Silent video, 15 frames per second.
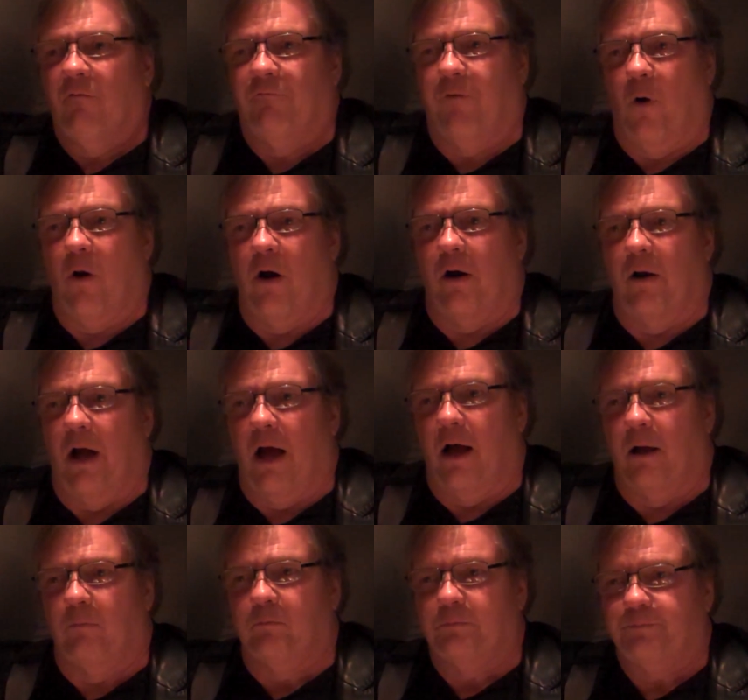for
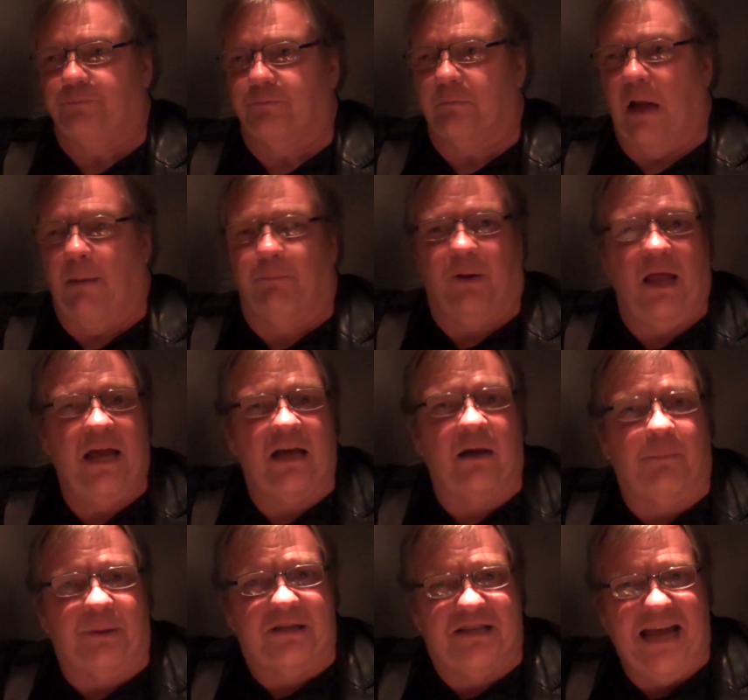I'm playing
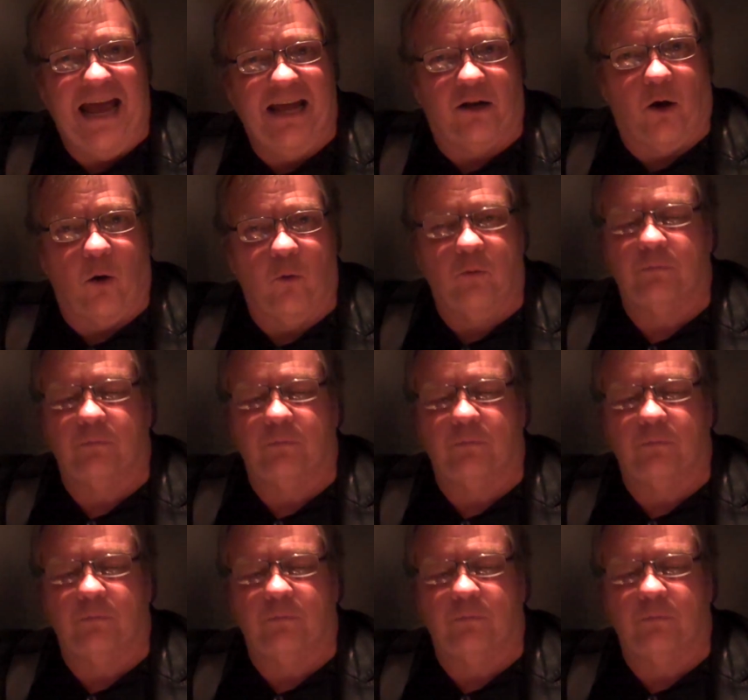a potato